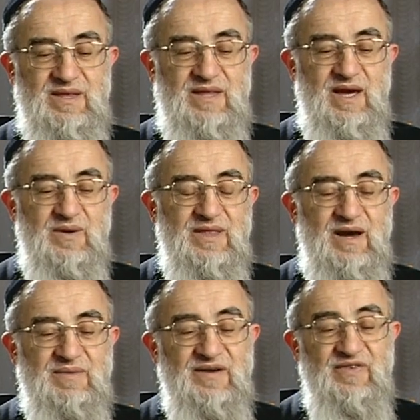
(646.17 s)
They, now
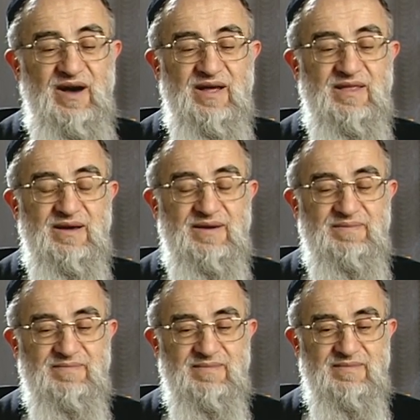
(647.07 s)
my father,
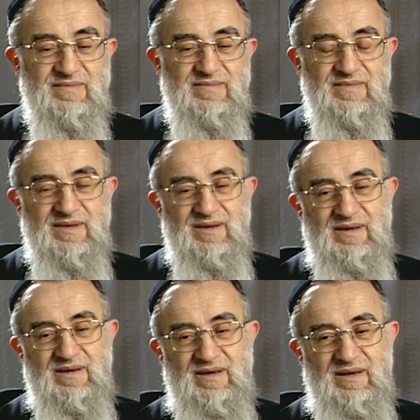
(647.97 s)

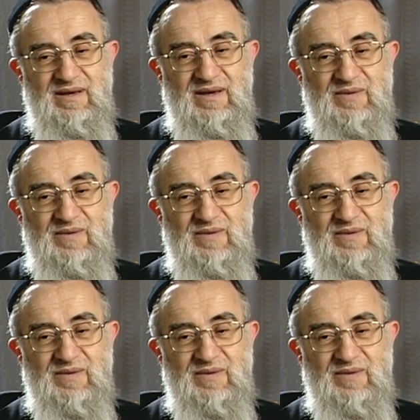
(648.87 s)
uh,